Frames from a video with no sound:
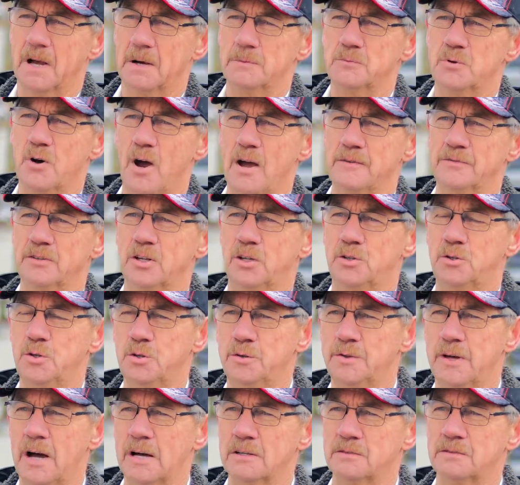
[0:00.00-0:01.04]
I'm driving a
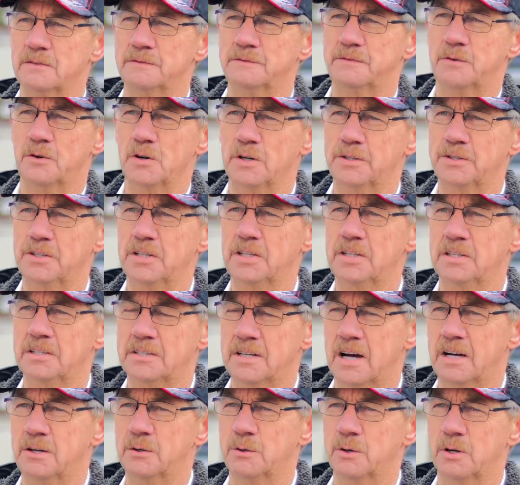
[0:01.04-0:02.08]
2014
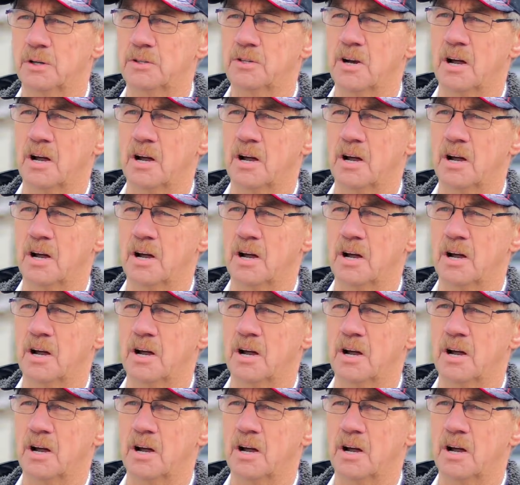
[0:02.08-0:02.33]
Toyota